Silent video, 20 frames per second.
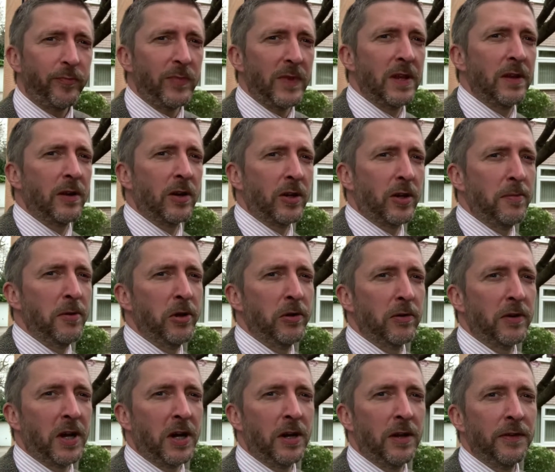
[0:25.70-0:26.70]
You've got
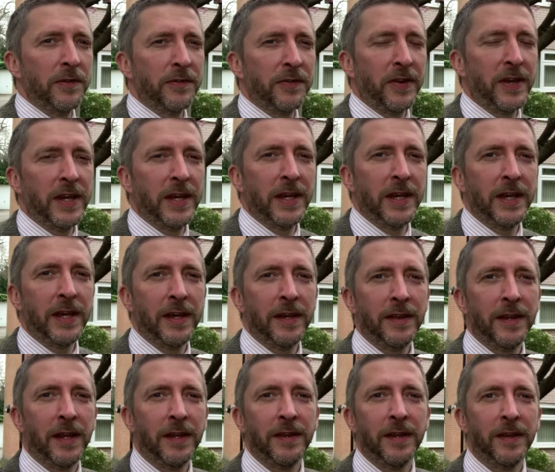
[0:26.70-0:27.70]
communal gardens here
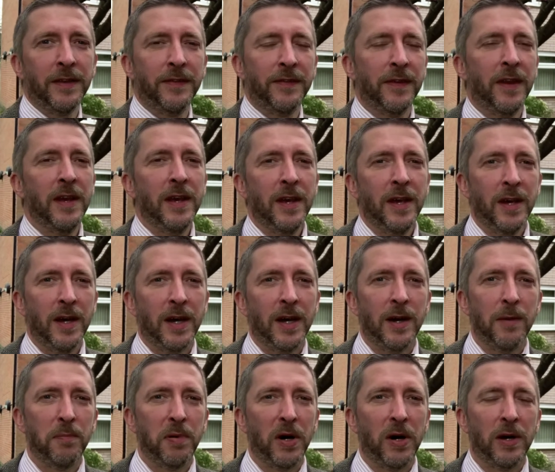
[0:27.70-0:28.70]
and then there's
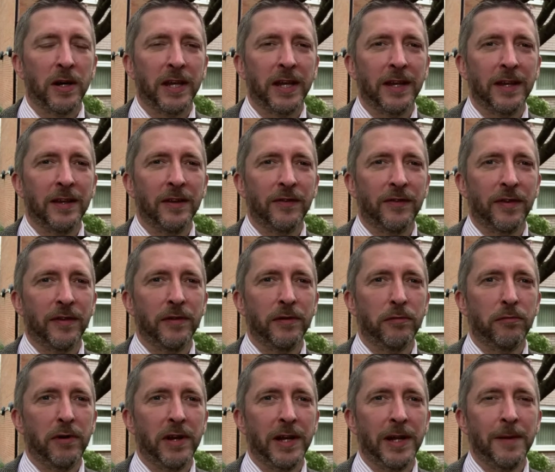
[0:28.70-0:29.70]
parking to the
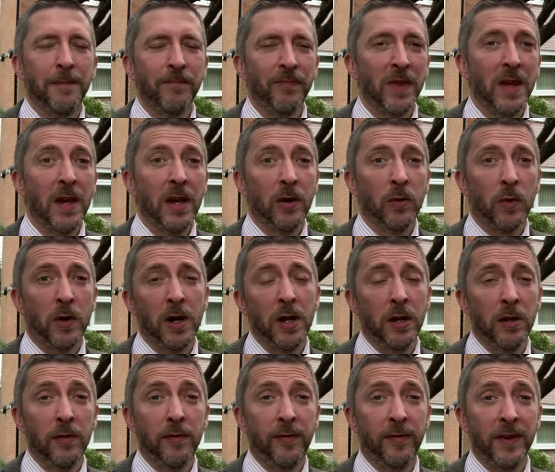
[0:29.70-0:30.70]
rear. What I
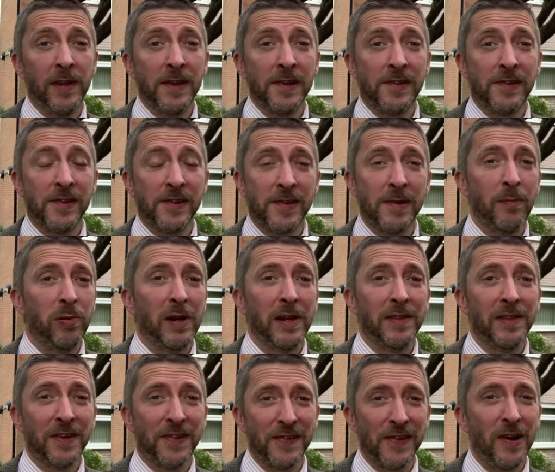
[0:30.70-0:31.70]
love is just simply
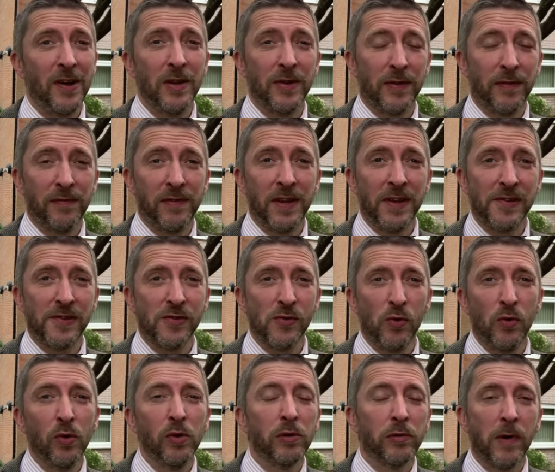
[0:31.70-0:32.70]
the size of this.
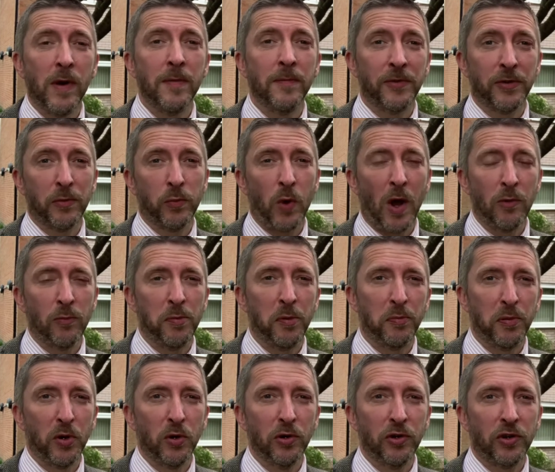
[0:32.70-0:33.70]
All the rooms are well
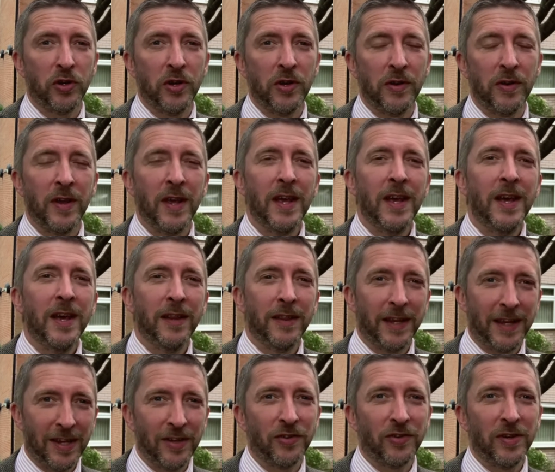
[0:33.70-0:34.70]
proportioned.
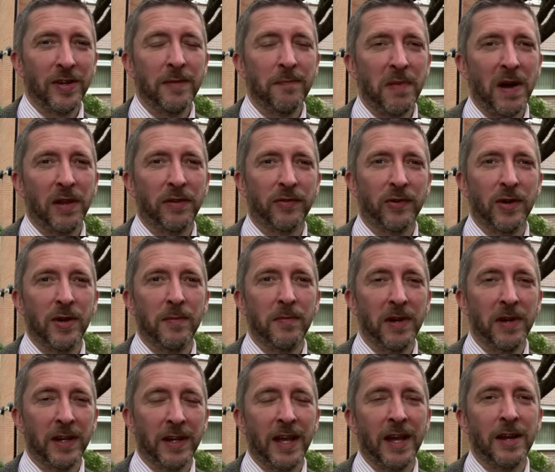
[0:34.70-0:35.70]
The kitchen and bathroom,
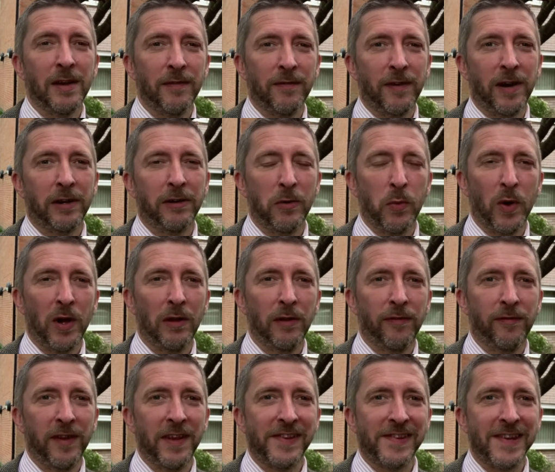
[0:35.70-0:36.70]
again, are very well
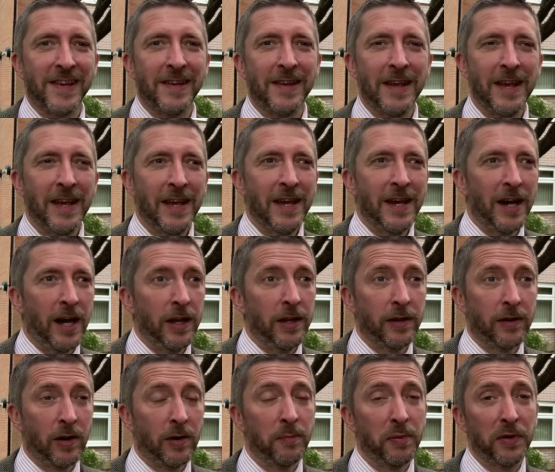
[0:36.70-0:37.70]
fitted. And
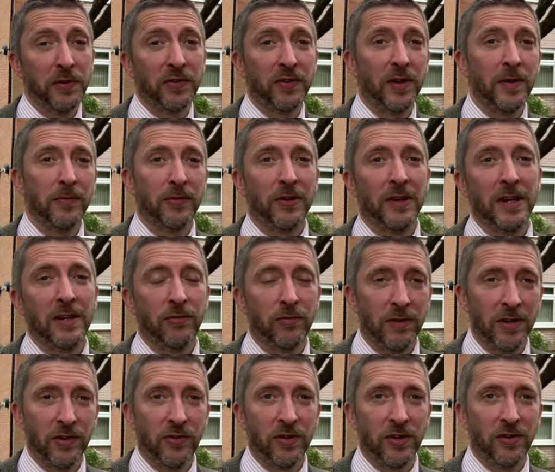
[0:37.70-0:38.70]
you've got bus stops
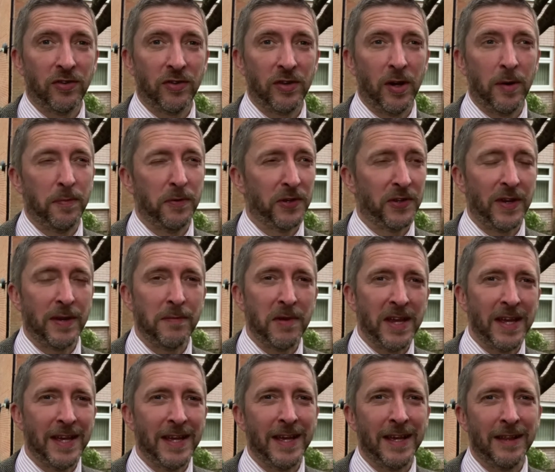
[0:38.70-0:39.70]
literally just opposite me
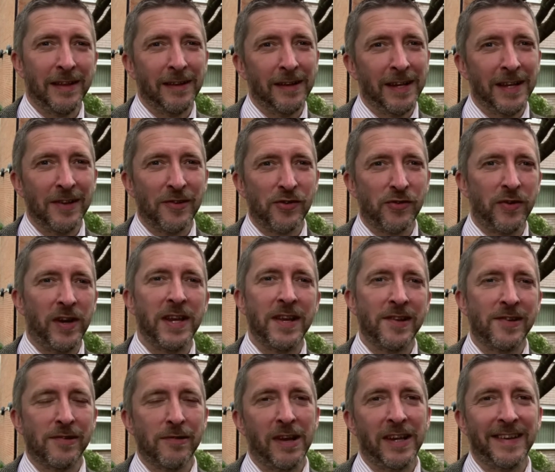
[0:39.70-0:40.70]
here that lead straight
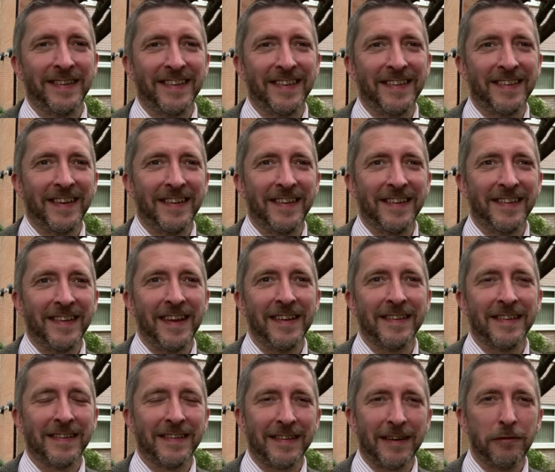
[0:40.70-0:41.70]
into Leicester city
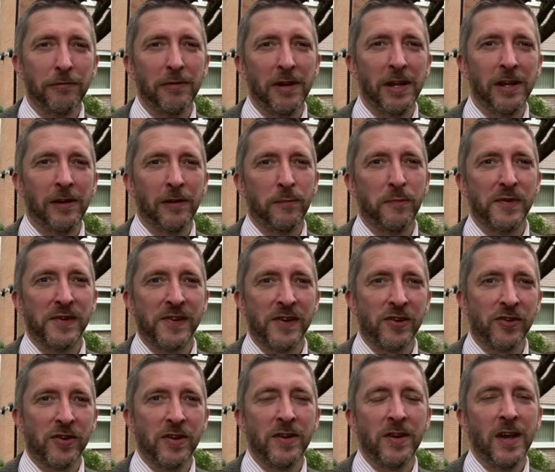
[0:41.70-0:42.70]
centre. So really good
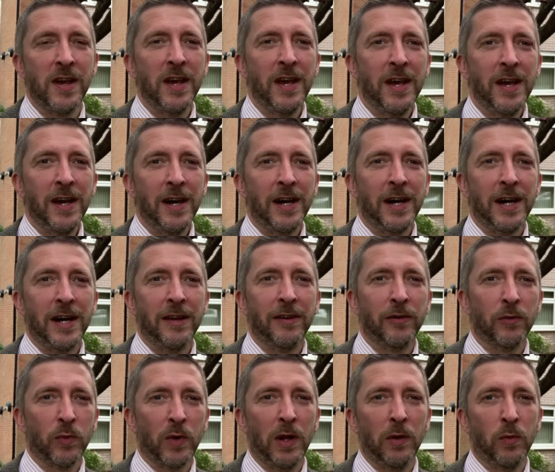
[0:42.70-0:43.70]
position and
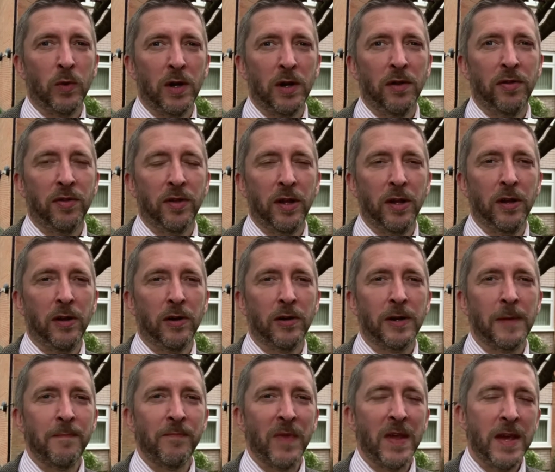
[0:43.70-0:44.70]
well worth a look.
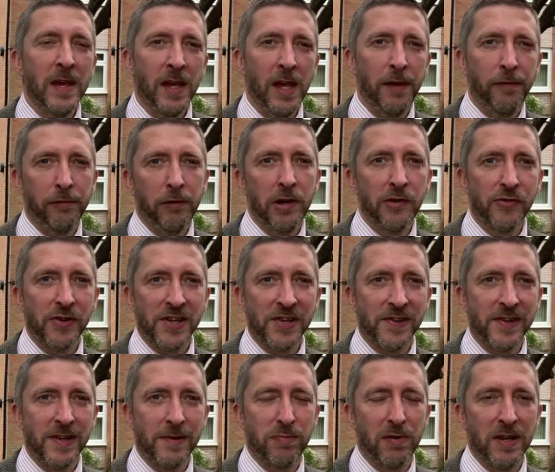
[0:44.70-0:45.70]
If you're
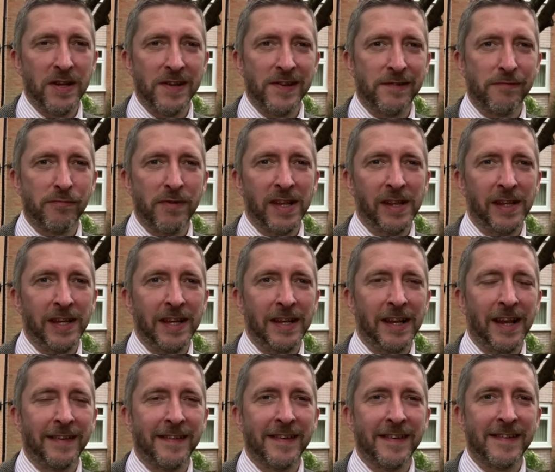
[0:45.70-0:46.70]
interested, please ring the
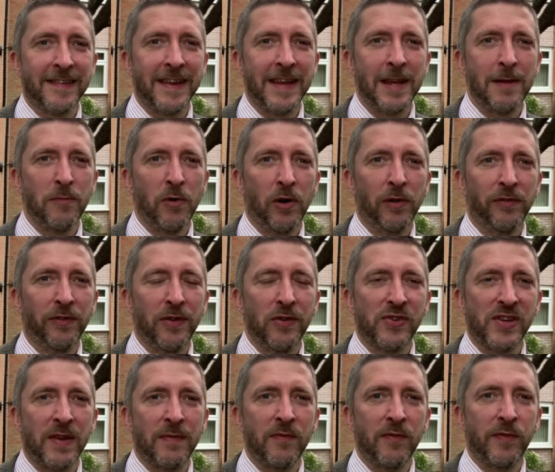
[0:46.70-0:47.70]
lettings team on
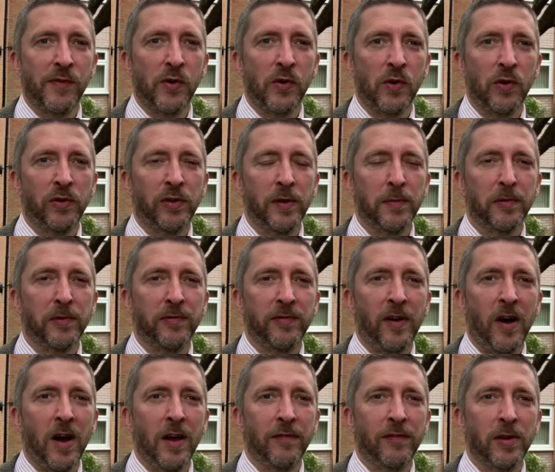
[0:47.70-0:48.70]
274
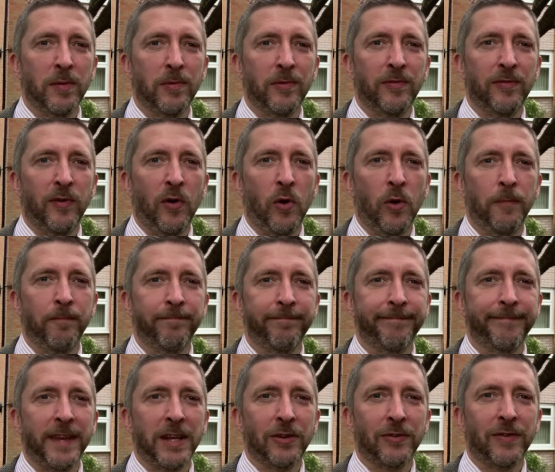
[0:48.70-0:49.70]

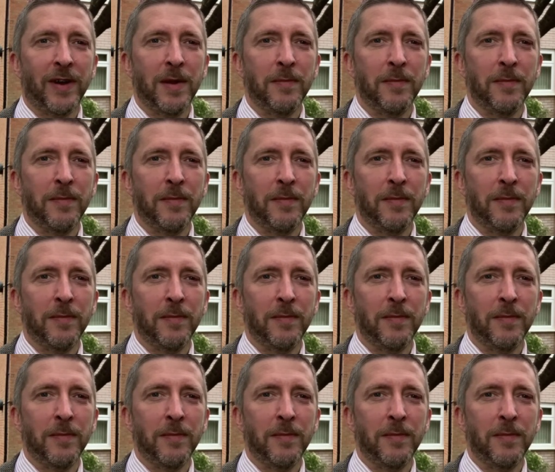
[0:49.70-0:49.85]
5544. Thanks very